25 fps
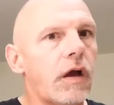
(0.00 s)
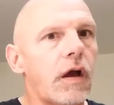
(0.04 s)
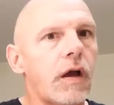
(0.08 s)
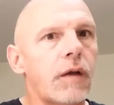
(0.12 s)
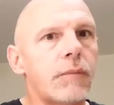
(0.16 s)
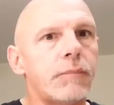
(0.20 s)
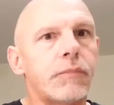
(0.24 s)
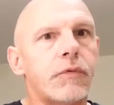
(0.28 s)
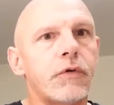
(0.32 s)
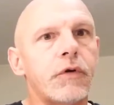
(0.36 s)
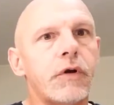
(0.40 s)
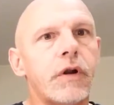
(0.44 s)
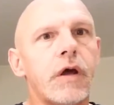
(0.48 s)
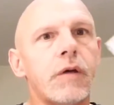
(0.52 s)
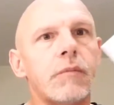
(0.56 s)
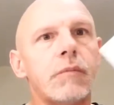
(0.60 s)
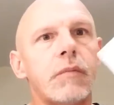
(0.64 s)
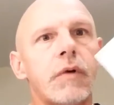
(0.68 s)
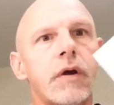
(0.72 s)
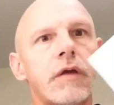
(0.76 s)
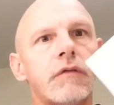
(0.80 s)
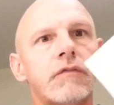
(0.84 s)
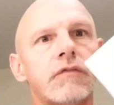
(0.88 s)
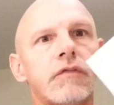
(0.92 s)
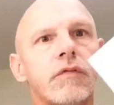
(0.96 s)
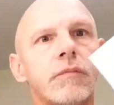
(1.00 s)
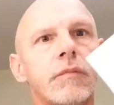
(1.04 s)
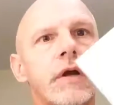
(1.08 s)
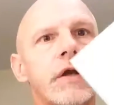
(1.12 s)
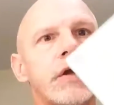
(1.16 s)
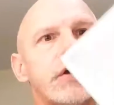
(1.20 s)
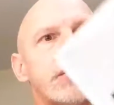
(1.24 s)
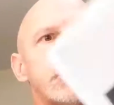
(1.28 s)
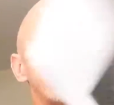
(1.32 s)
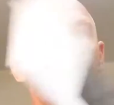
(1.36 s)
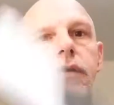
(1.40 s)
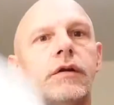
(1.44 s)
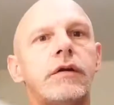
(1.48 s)
print out my
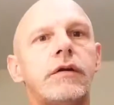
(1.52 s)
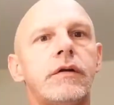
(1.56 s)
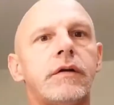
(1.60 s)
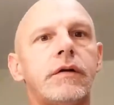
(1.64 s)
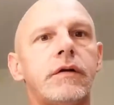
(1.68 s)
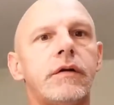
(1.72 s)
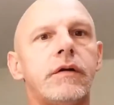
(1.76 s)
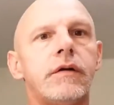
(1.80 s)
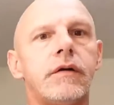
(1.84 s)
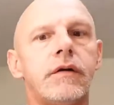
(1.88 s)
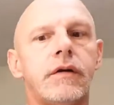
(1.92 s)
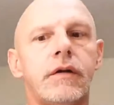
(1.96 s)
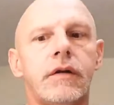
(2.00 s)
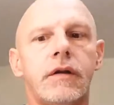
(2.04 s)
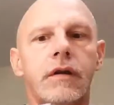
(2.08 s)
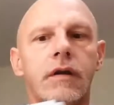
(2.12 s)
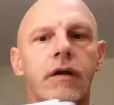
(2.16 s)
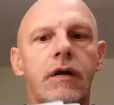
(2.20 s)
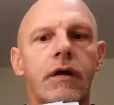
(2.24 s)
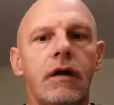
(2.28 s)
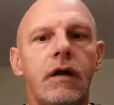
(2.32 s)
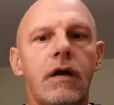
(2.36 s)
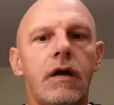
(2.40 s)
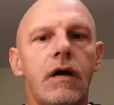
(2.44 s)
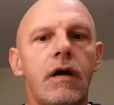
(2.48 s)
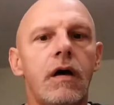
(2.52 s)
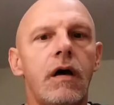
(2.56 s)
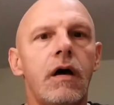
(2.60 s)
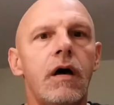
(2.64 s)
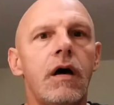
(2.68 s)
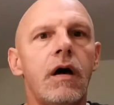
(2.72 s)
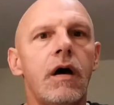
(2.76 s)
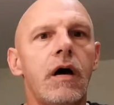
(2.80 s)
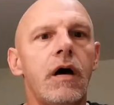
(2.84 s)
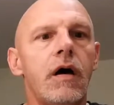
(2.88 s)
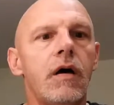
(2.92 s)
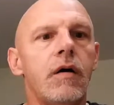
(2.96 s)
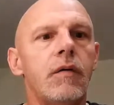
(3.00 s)
information.
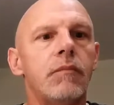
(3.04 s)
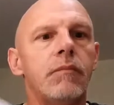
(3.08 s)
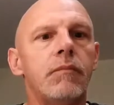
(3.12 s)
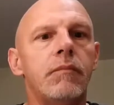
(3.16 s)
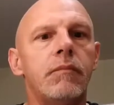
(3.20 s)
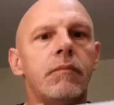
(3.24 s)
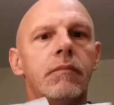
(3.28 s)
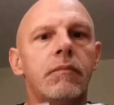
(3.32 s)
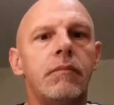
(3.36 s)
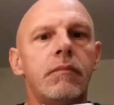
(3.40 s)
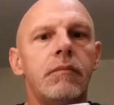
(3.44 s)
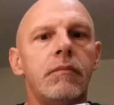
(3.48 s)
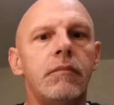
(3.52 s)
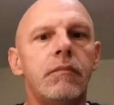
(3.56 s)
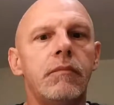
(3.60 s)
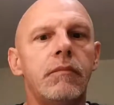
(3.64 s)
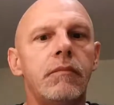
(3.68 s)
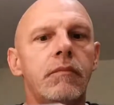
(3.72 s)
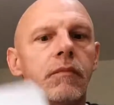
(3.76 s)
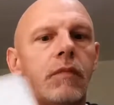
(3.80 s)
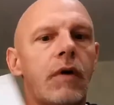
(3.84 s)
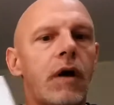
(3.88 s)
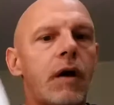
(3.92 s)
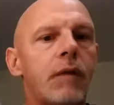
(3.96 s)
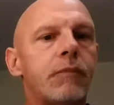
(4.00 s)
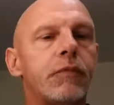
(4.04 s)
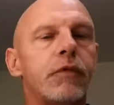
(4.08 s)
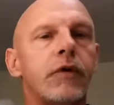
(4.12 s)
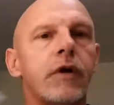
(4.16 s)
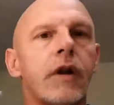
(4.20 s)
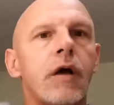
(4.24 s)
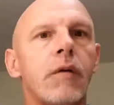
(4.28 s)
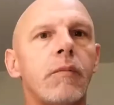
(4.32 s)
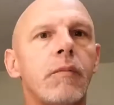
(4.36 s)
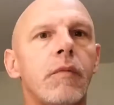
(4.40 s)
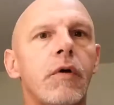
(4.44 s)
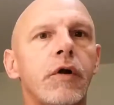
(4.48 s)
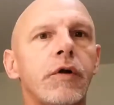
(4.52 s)
I print
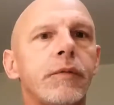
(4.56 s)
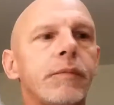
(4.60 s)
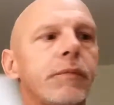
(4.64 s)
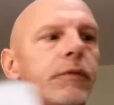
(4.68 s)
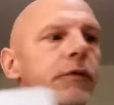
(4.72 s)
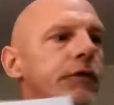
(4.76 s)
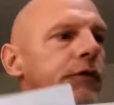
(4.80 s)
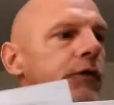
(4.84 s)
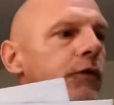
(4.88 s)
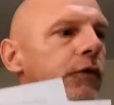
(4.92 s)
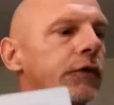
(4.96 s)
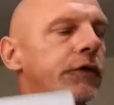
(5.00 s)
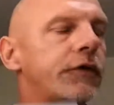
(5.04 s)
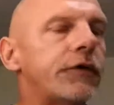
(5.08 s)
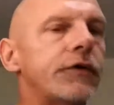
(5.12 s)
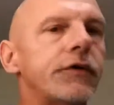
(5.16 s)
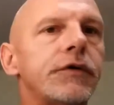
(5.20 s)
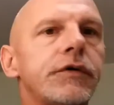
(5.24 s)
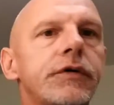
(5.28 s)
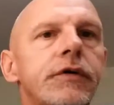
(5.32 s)
out multiple sources.